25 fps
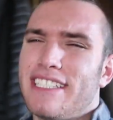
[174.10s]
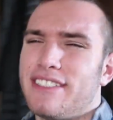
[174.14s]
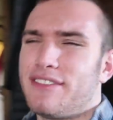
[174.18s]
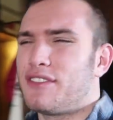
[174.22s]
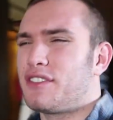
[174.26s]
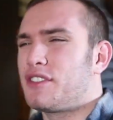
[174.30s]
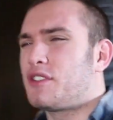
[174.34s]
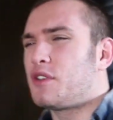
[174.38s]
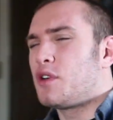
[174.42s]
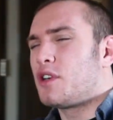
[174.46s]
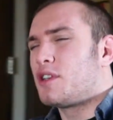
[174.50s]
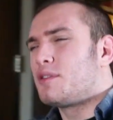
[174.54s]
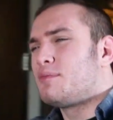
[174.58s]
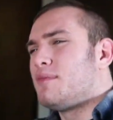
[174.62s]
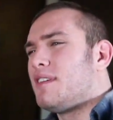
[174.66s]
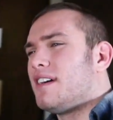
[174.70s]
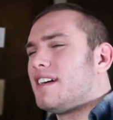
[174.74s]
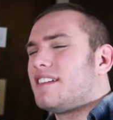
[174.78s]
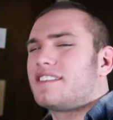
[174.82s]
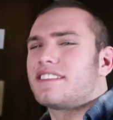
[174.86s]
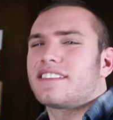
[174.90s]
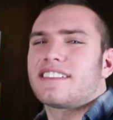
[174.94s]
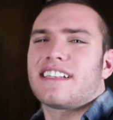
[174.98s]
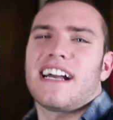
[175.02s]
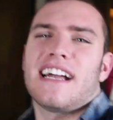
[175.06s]
Didn't record
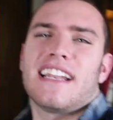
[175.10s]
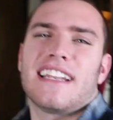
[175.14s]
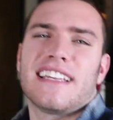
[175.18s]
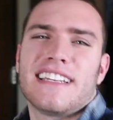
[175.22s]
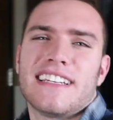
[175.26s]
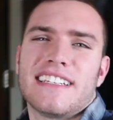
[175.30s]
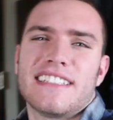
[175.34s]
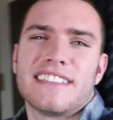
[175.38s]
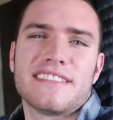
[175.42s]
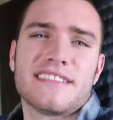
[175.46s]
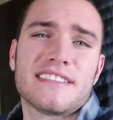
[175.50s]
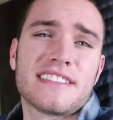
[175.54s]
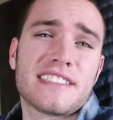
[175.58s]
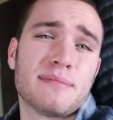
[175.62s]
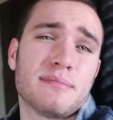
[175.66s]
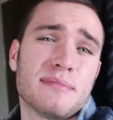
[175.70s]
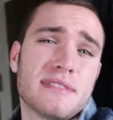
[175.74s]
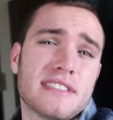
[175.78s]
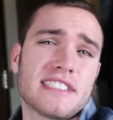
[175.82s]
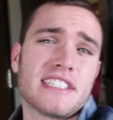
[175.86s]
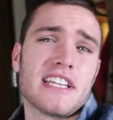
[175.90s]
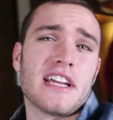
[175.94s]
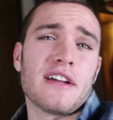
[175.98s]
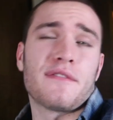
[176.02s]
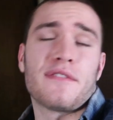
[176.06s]
much, gotta get some
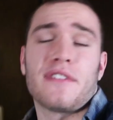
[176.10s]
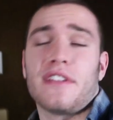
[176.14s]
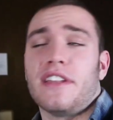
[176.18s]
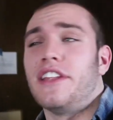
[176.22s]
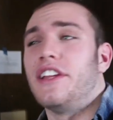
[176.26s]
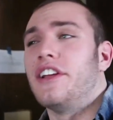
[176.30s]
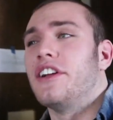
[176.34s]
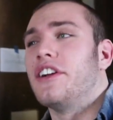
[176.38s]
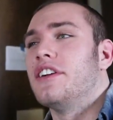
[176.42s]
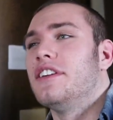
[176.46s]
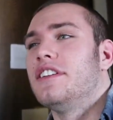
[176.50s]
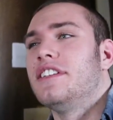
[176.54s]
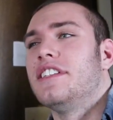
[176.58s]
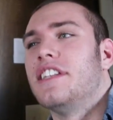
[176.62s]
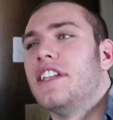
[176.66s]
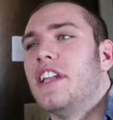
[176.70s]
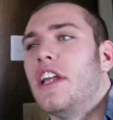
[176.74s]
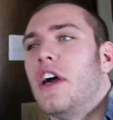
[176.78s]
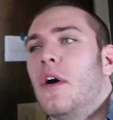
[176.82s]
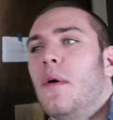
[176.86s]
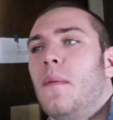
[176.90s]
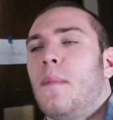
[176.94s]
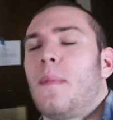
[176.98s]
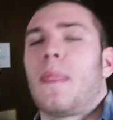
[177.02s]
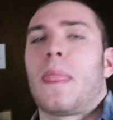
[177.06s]
stuff in here, you
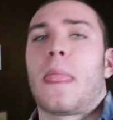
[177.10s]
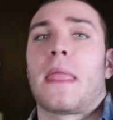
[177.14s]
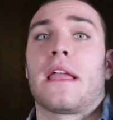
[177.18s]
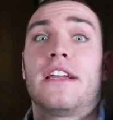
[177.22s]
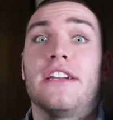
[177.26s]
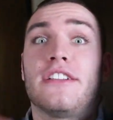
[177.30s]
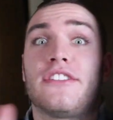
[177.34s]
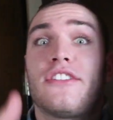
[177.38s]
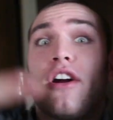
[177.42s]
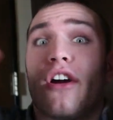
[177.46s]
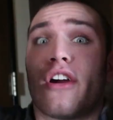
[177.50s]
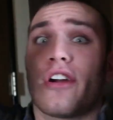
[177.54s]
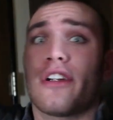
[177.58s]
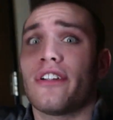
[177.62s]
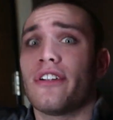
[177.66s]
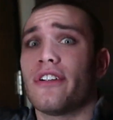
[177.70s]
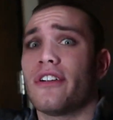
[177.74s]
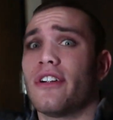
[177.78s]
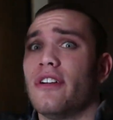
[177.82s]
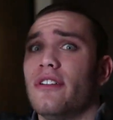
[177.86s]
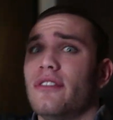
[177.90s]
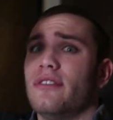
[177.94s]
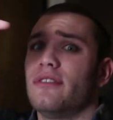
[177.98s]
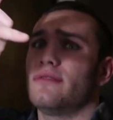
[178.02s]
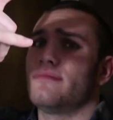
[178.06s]
know. Guitar
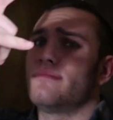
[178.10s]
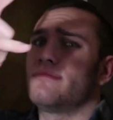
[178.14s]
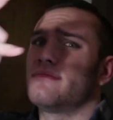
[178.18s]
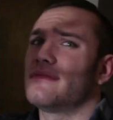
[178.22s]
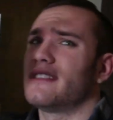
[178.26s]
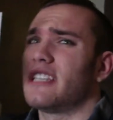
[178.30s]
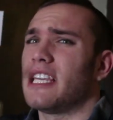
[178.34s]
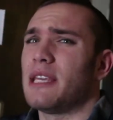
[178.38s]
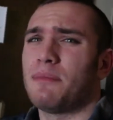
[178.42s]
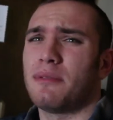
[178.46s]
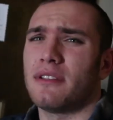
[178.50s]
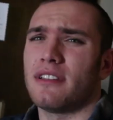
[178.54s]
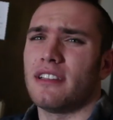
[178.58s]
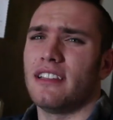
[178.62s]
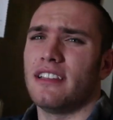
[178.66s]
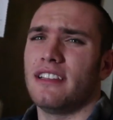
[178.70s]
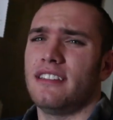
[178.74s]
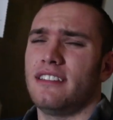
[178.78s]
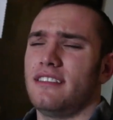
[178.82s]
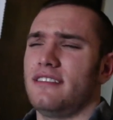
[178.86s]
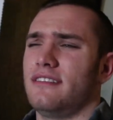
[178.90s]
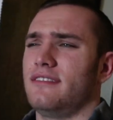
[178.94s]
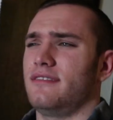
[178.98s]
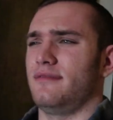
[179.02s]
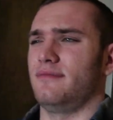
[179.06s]
Hero, keep it
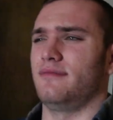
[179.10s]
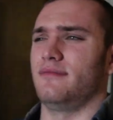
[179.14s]
lit.